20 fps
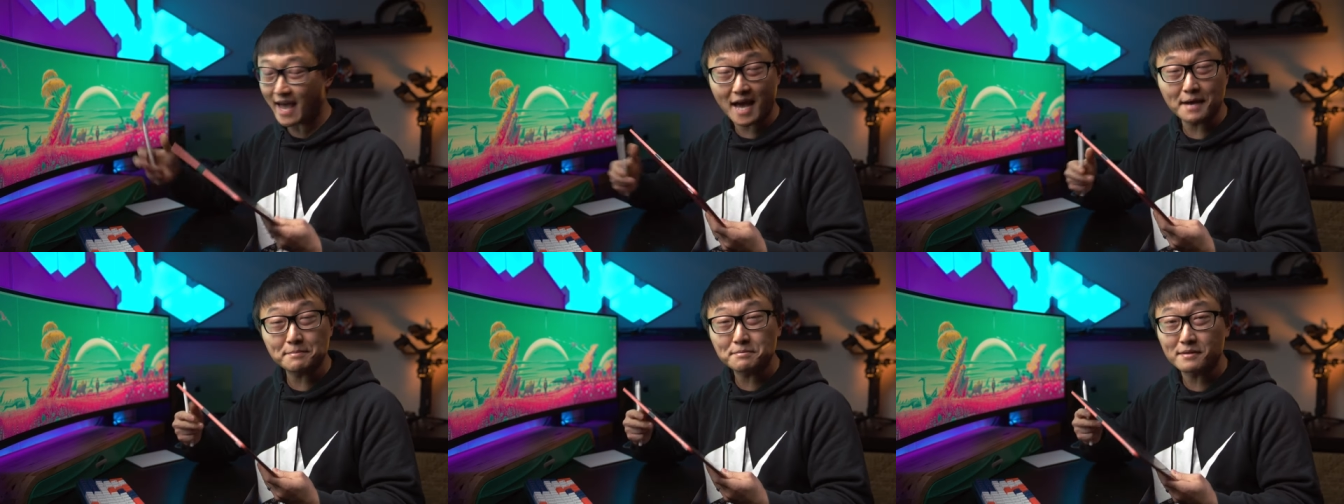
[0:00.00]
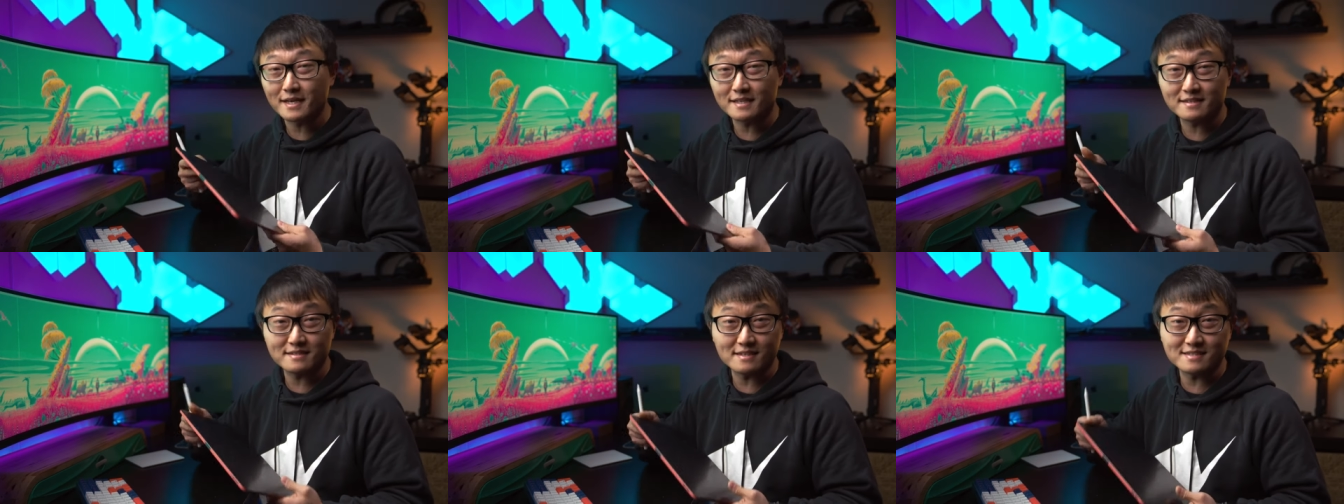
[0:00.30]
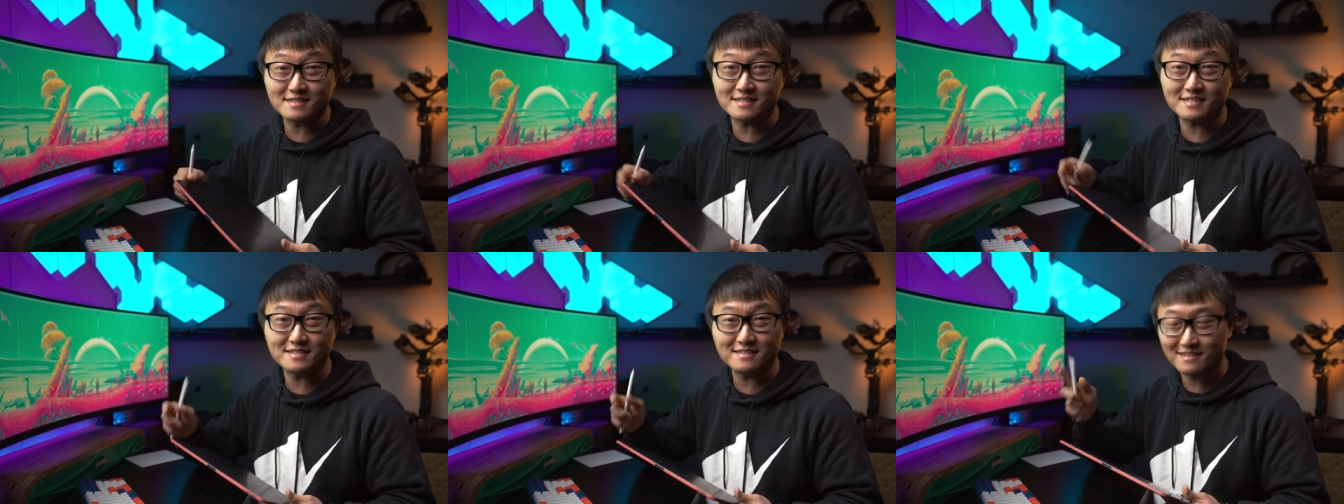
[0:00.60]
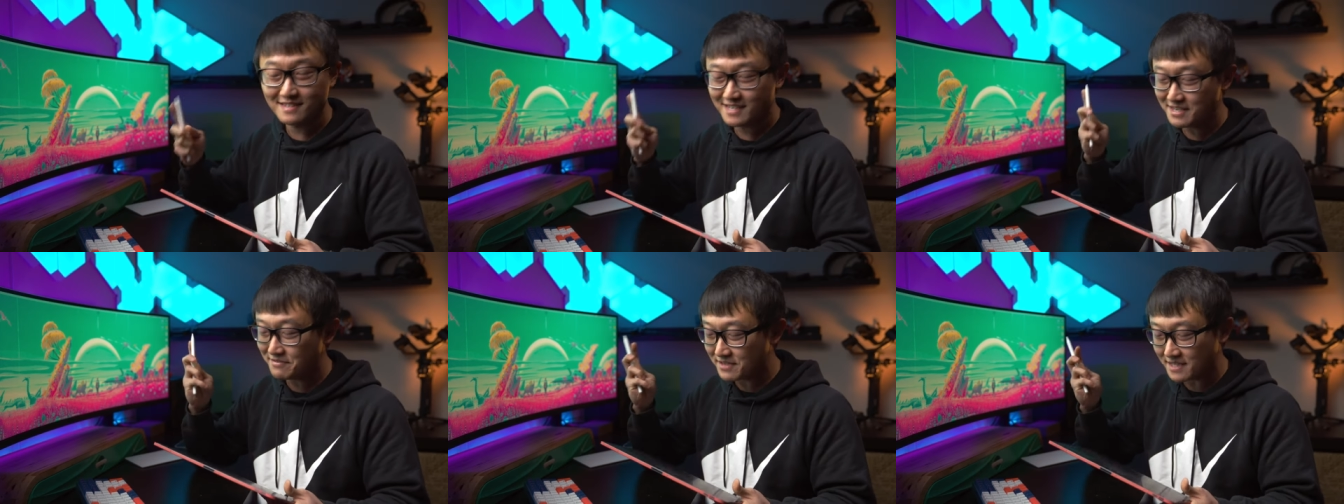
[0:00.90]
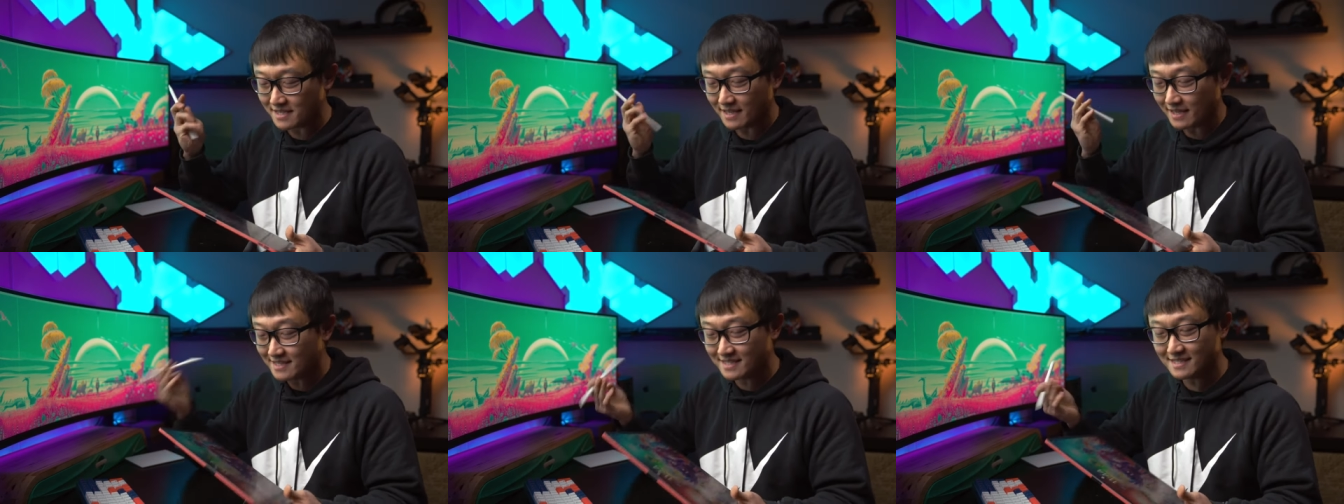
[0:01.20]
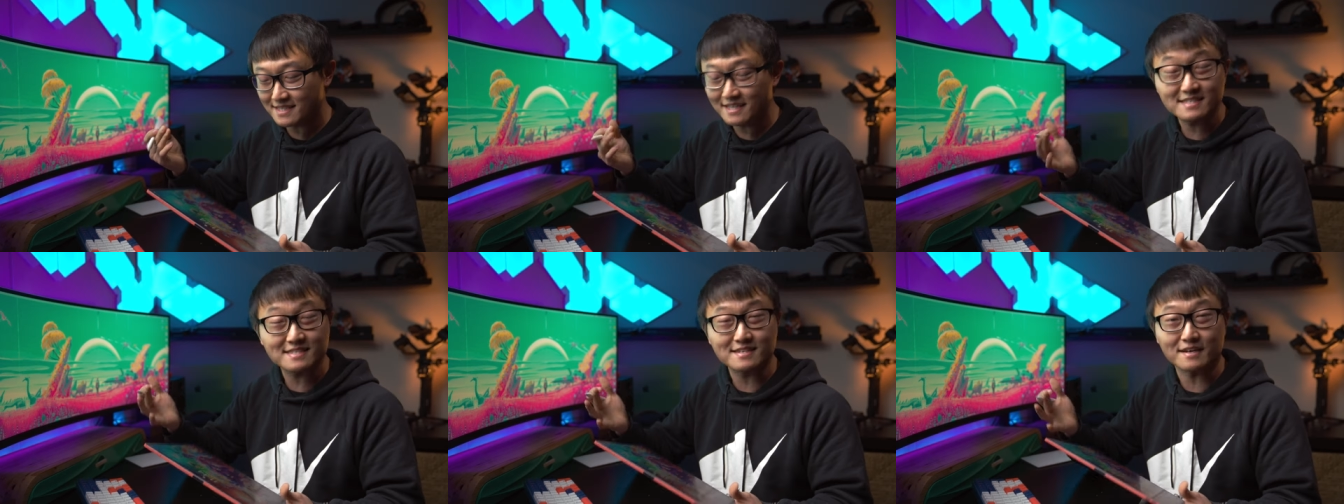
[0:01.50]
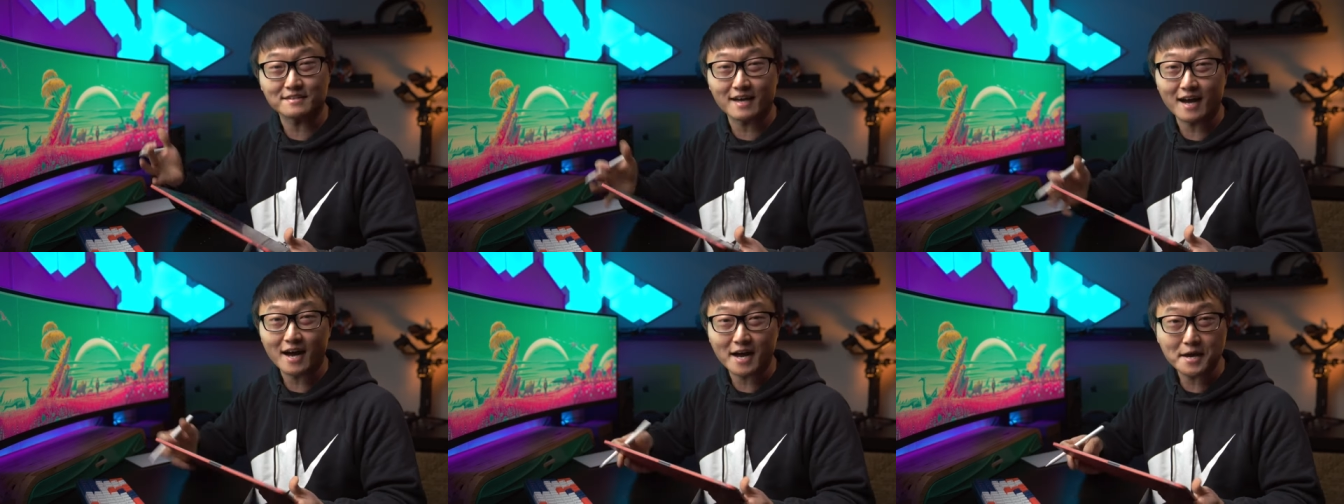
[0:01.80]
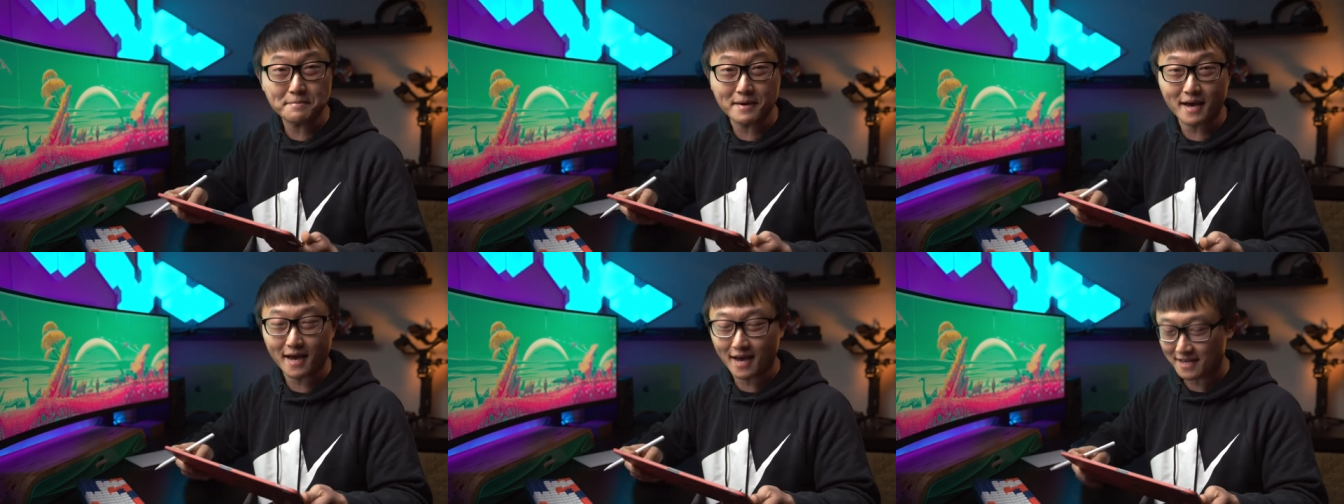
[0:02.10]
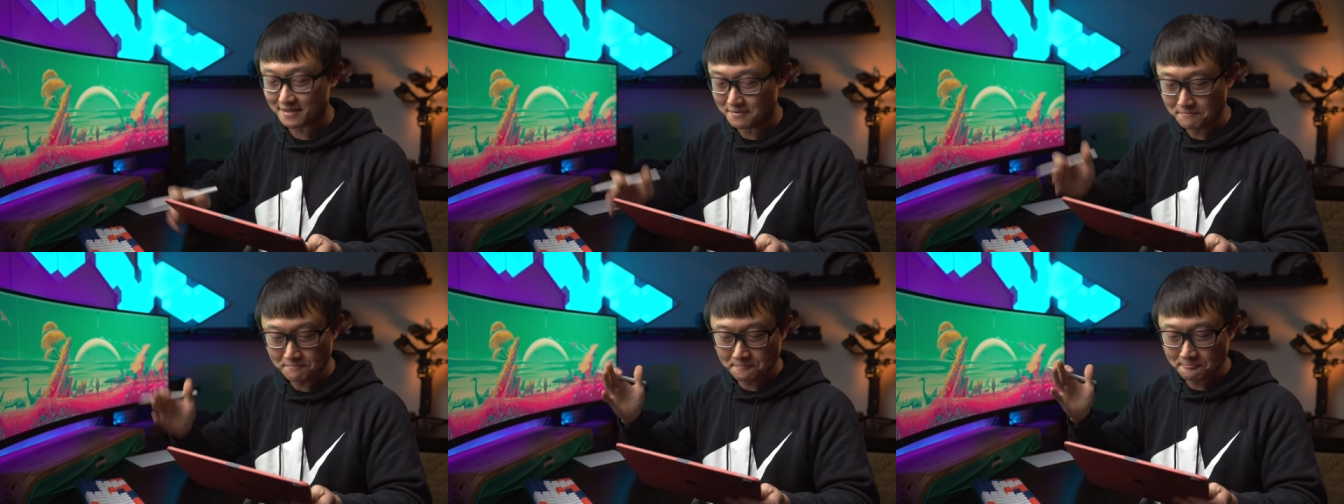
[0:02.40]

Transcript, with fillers: app like this even exists on the iPad.